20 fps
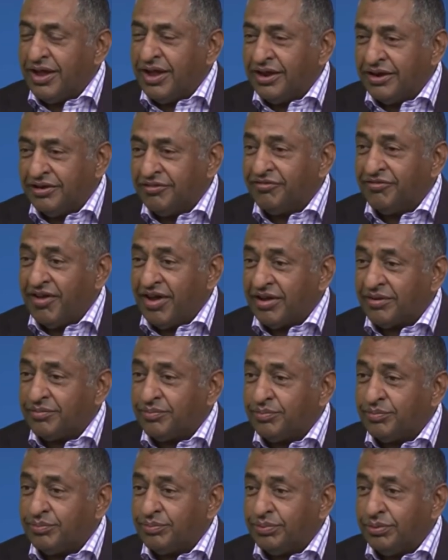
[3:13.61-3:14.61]
and in fact
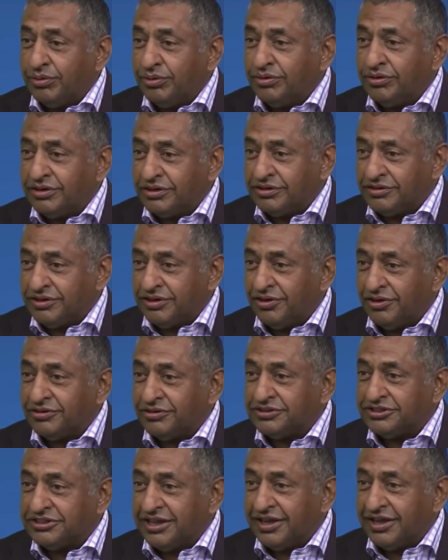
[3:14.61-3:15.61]
pulled us
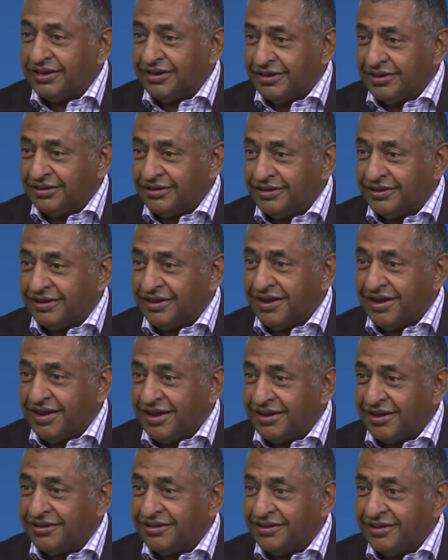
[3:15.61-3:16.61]
alongside the
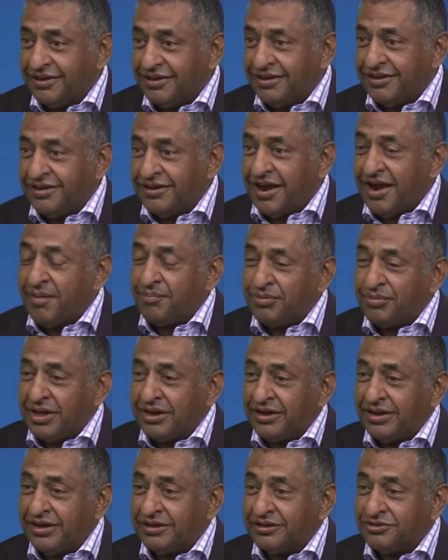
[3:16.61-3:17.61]
cart up
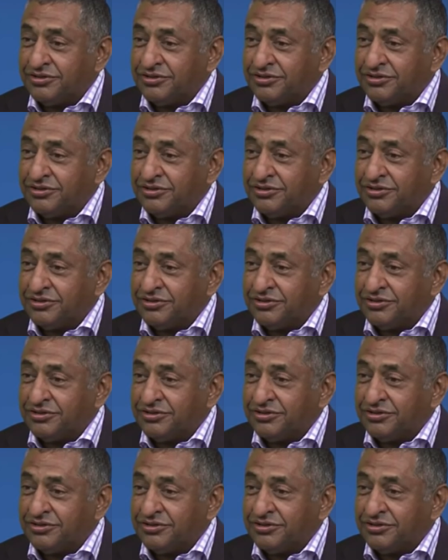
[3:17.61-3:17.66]
that hill.